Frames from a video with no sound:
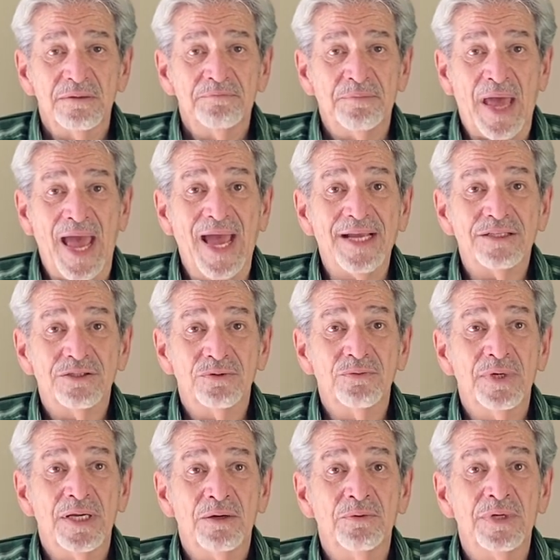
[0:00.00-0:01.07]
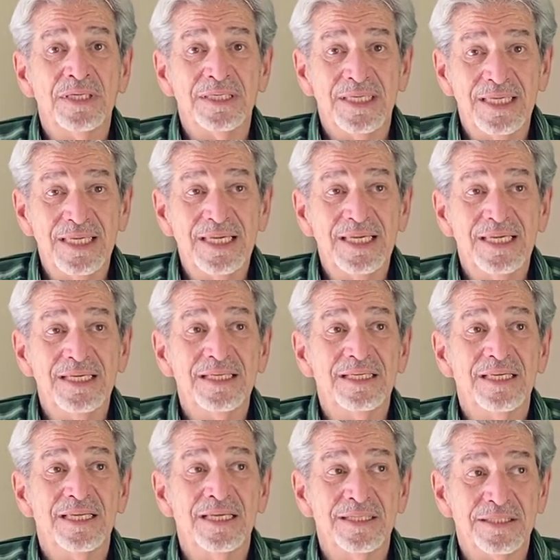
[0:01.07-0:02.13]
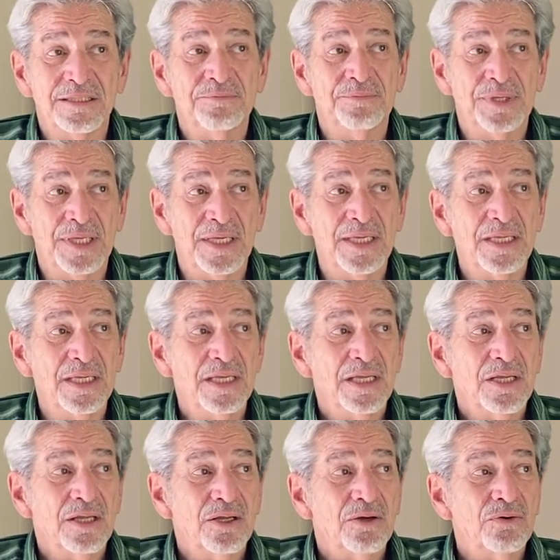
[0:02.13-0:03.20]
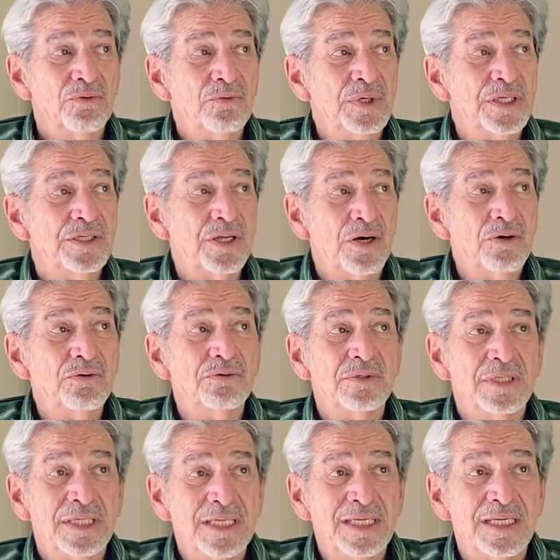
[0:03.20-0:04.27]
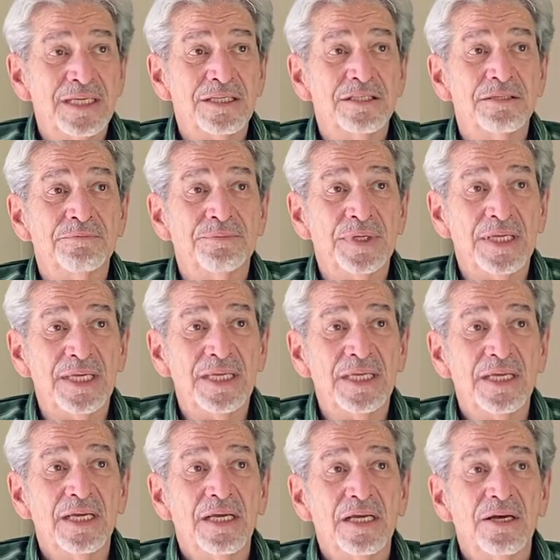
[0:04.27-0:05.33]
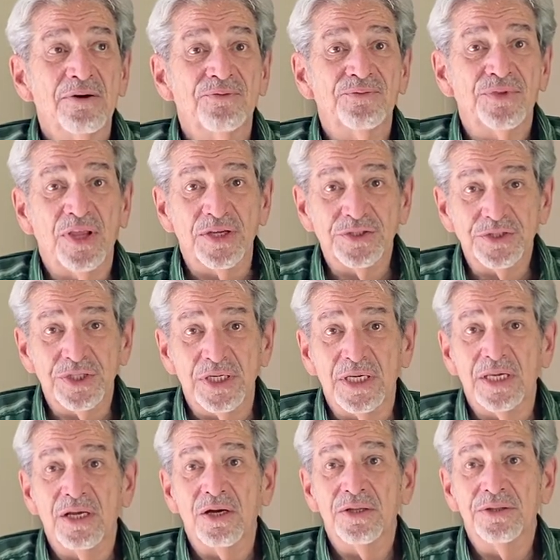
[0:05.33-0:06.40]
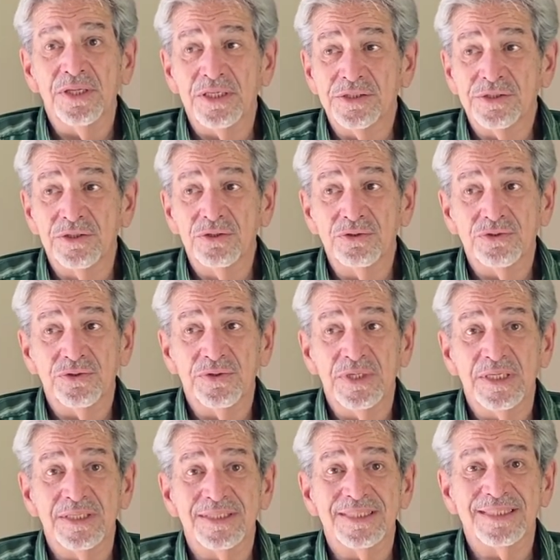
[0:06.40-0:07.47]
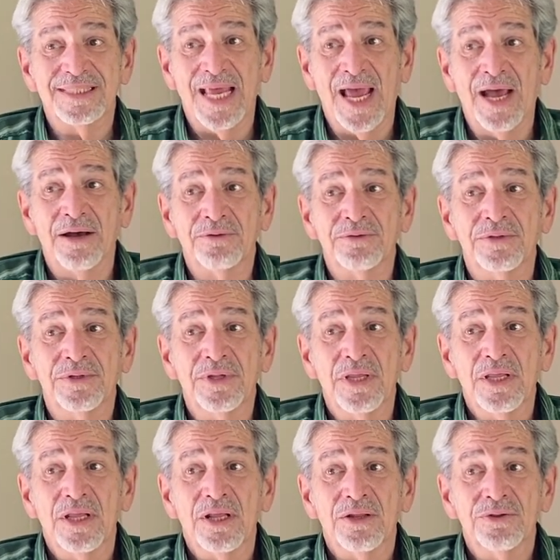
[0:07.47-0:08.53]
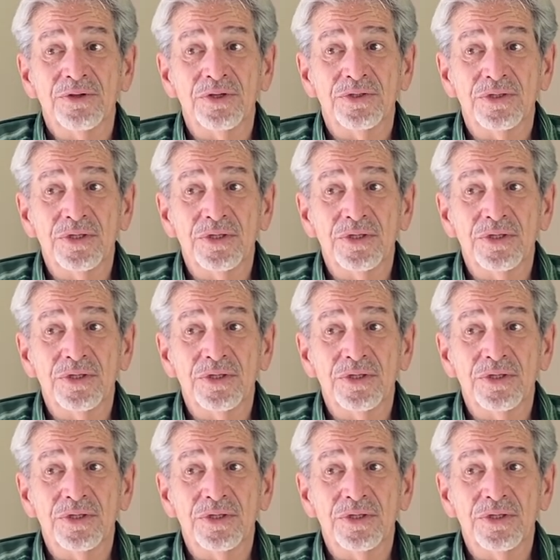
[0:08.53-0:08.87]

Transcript: back to where we need it to be. We don't need to be flushing these nutrients down the